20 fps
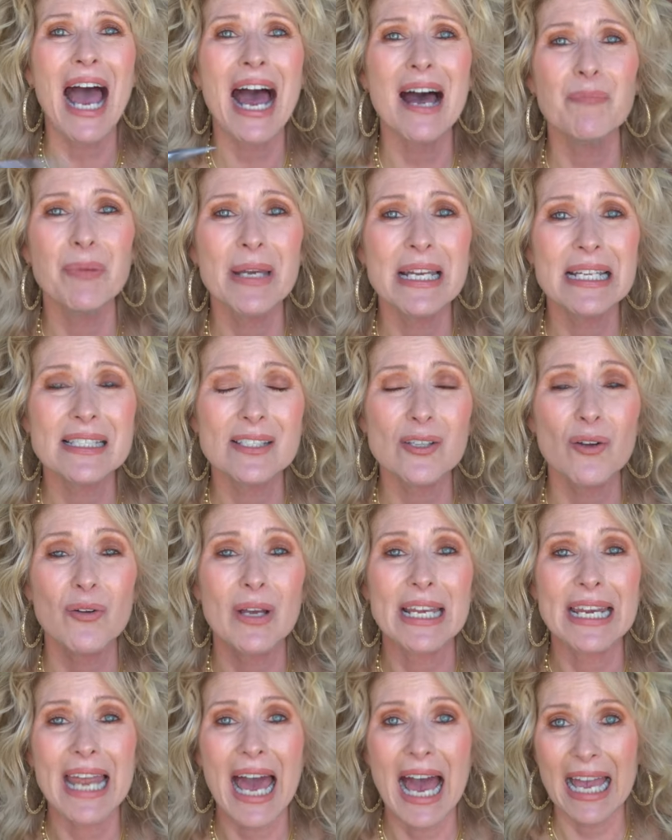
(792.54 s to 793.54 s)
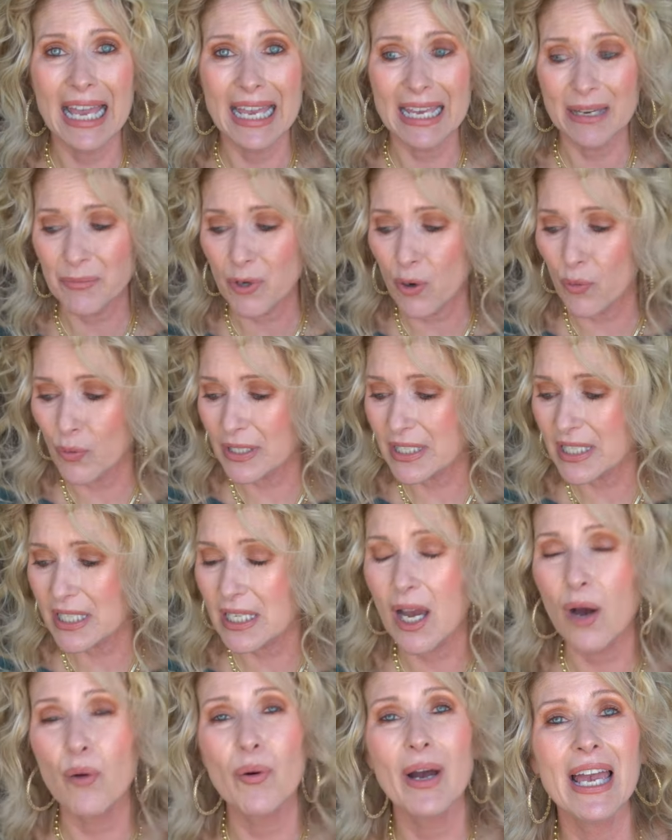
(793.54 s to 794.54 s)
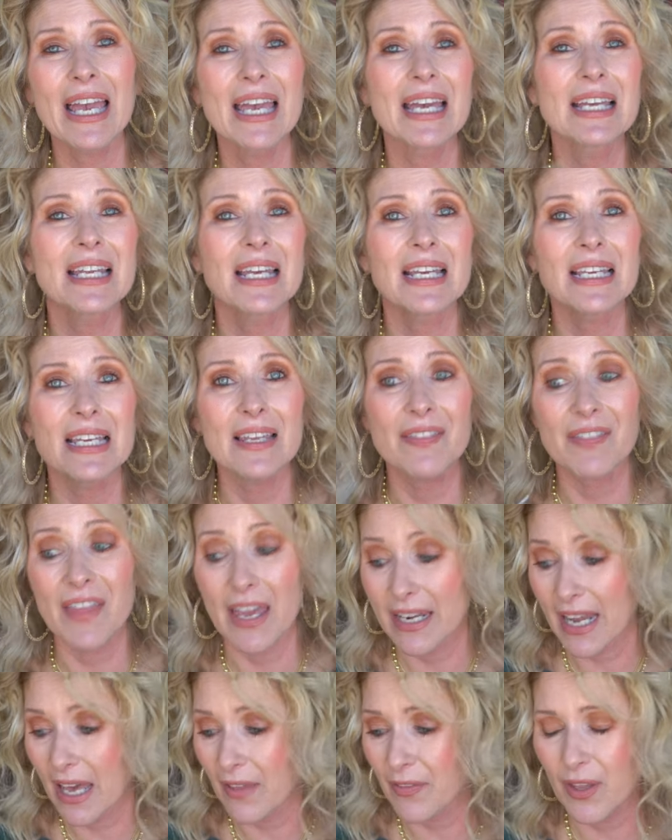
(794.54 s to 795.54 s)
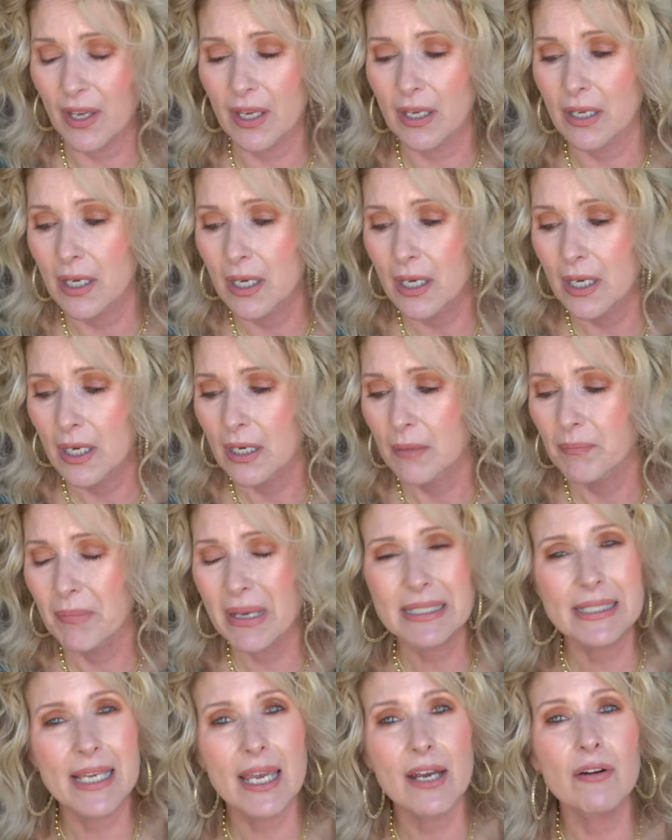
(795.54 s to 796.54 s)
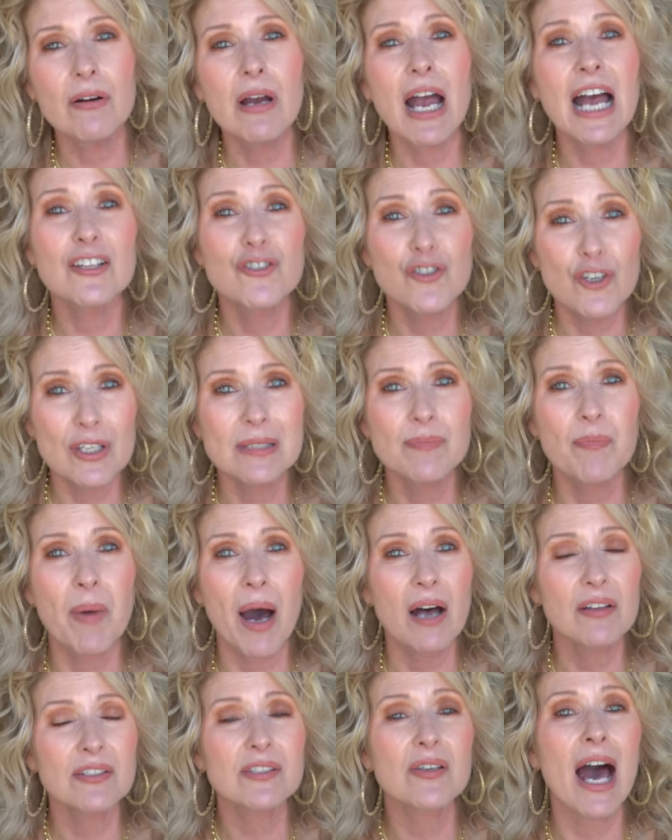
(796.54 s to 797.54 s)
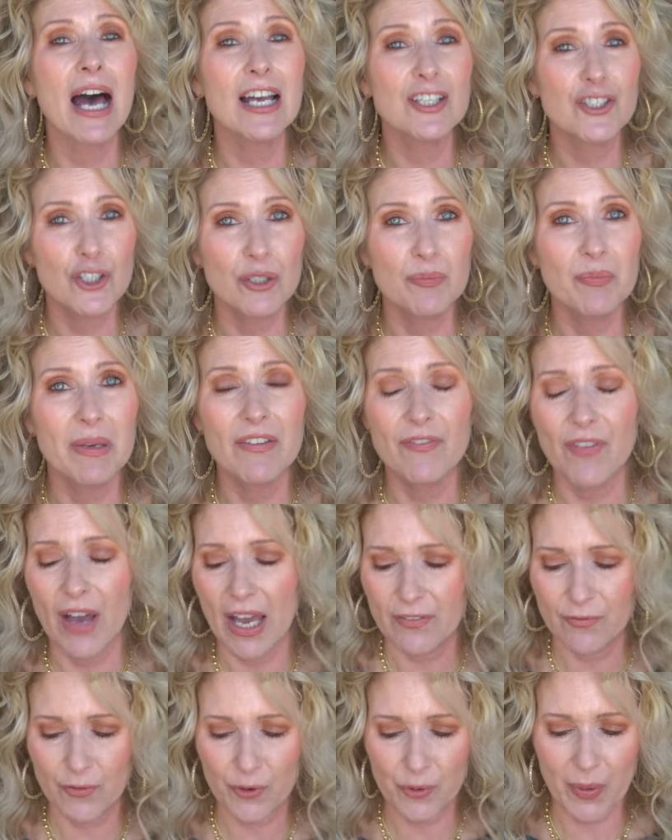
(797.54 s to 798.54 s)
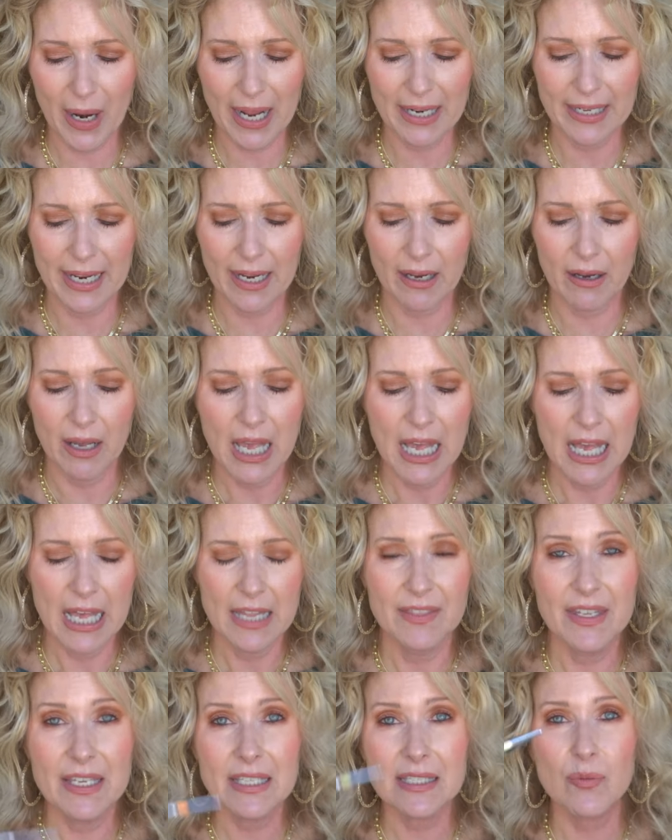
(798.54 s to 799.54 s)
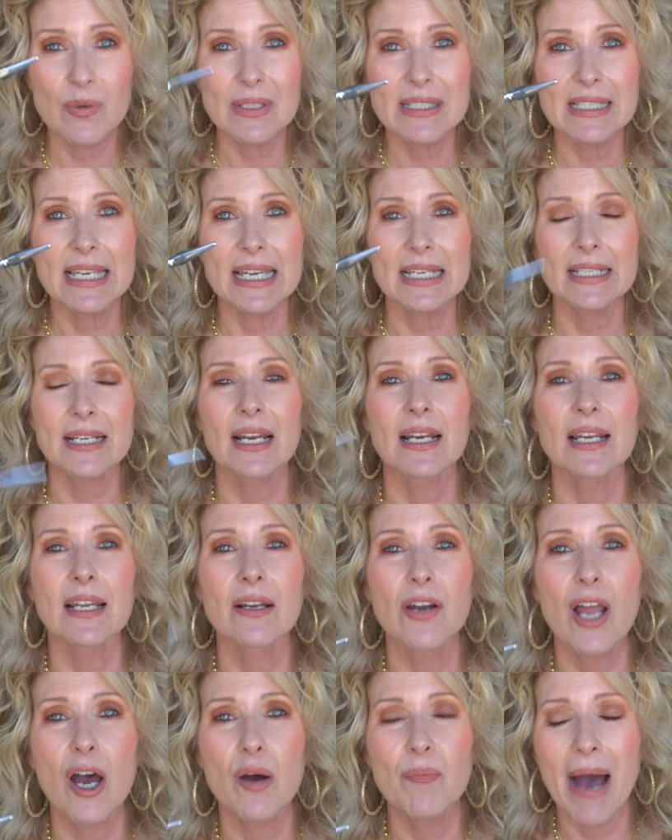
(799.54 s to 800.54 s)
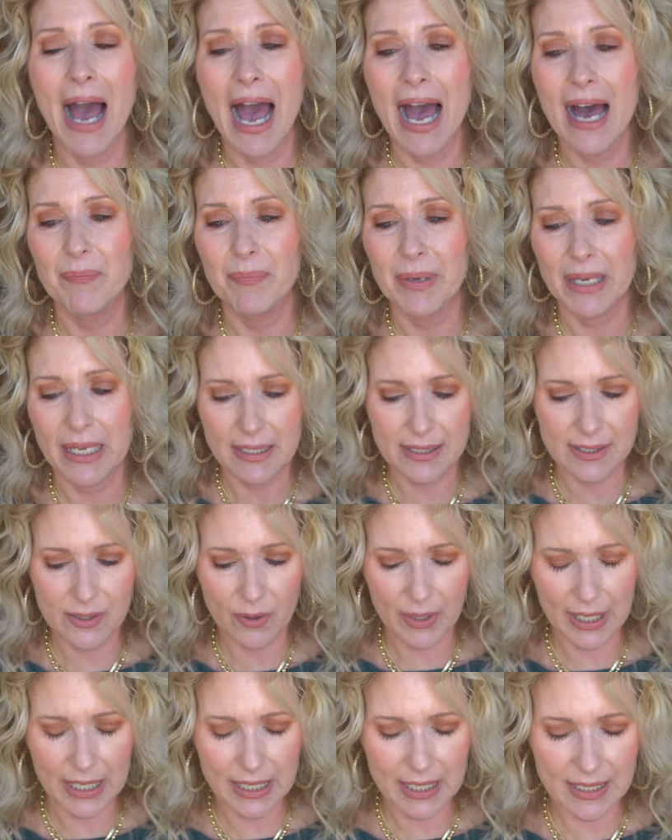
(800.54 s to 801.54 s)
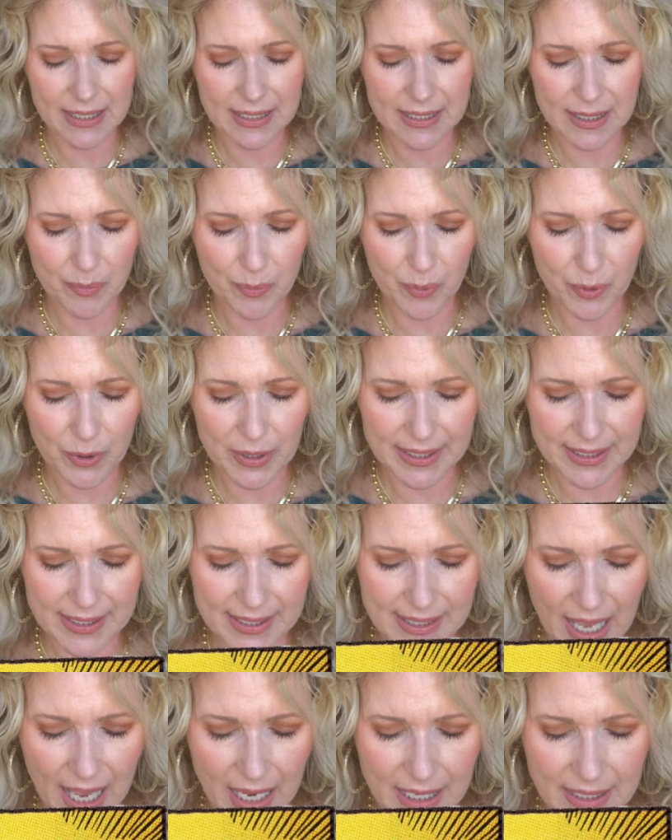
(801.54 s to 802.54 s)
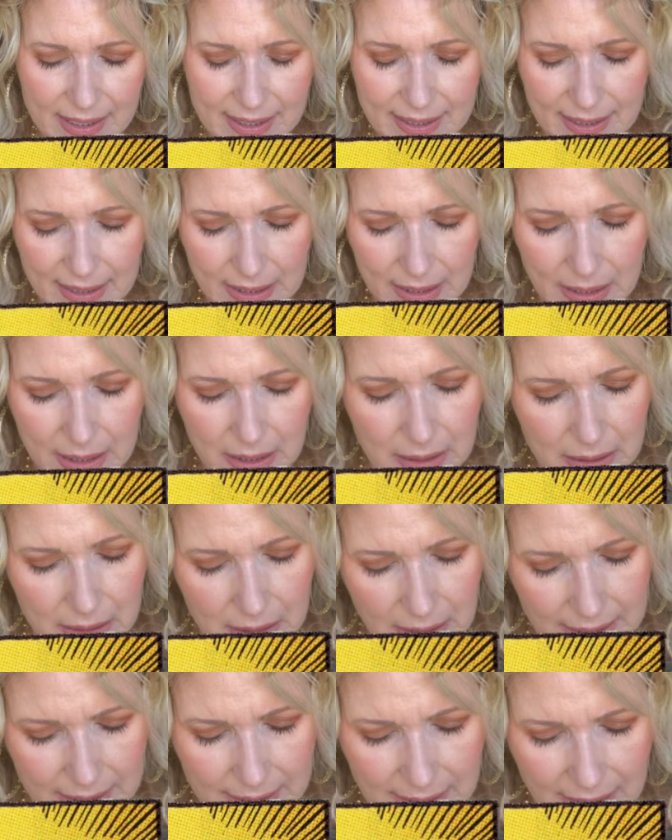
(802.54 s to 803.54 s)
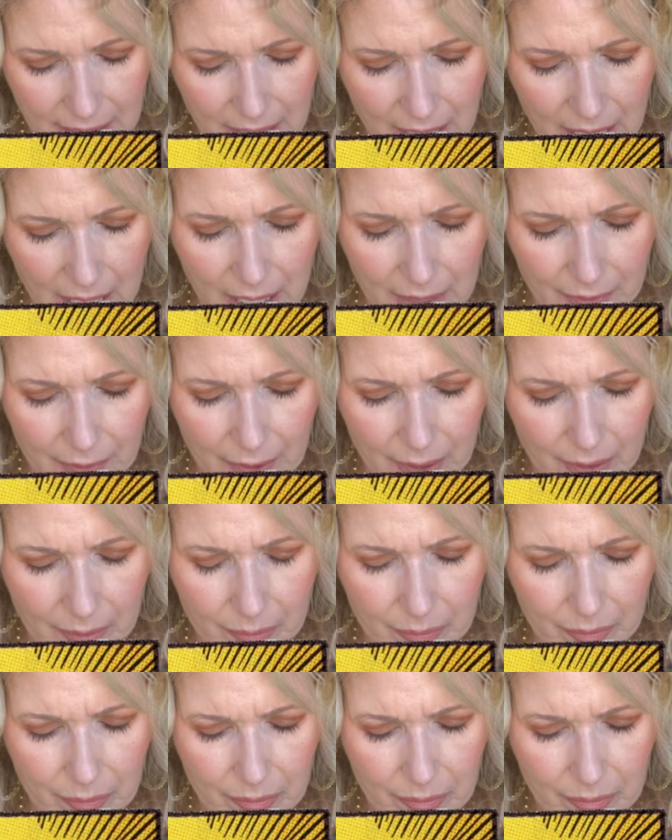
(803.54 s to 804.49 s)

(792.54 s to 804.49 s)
eye pencil, and I am going to go ahead and get that. Now the mascara I just bought, so I should be fine for right now. This one's getting a little on my eye pencil. It is the Precisely, let's see, the